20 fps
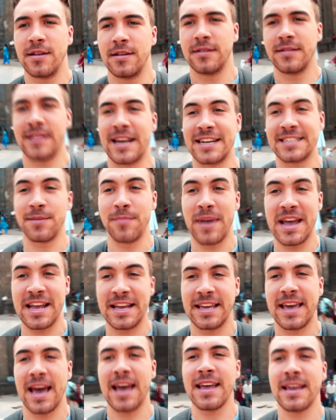that's the
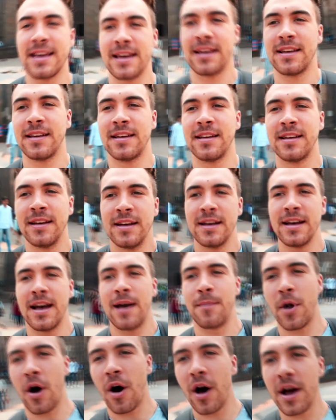main gate
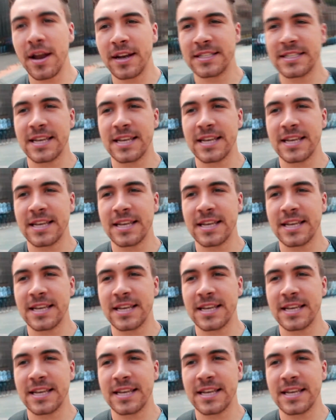and behind us